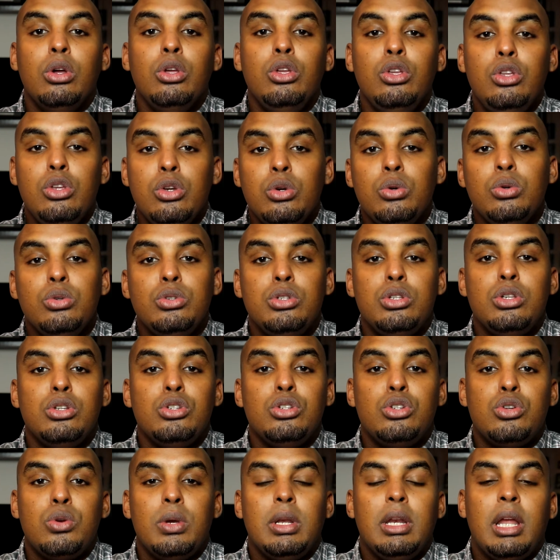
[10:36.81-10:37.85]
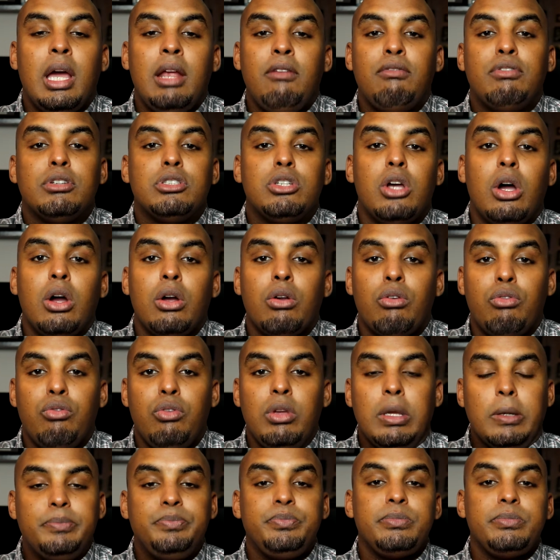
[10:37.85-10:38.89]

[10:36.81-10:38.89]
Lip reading: use during night photography.